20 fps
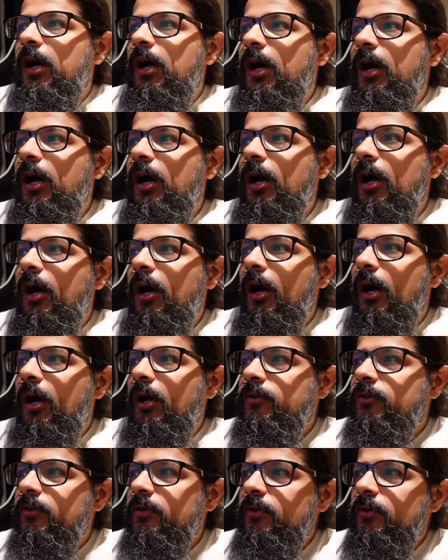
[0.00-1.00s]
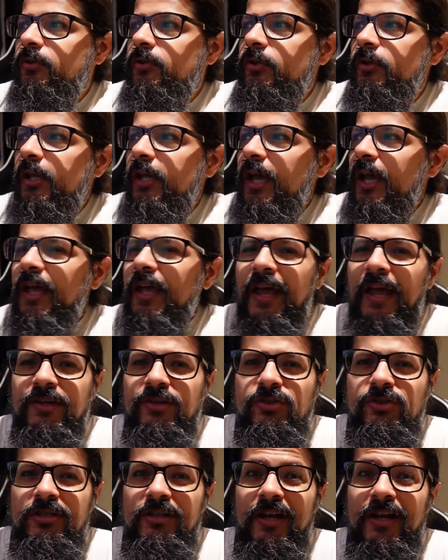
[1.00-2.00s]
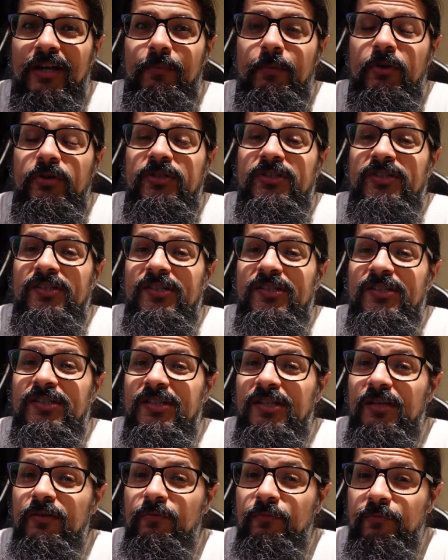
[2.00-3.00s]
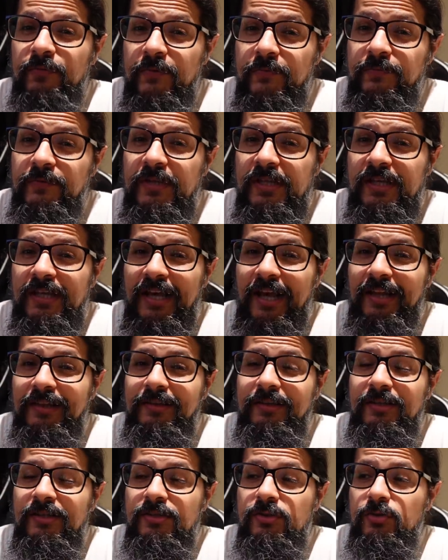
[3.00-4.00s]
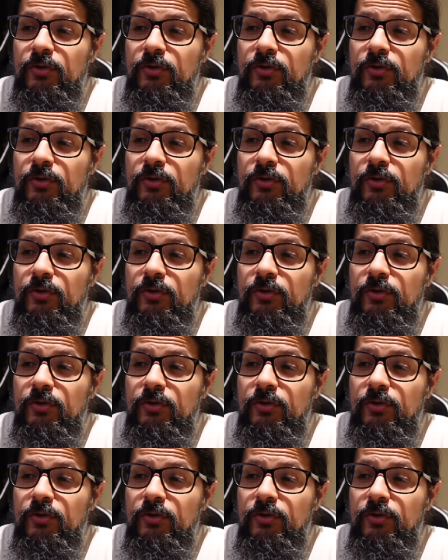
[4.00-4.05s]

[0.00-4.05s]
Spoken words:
So today I actually had about 1650 calories,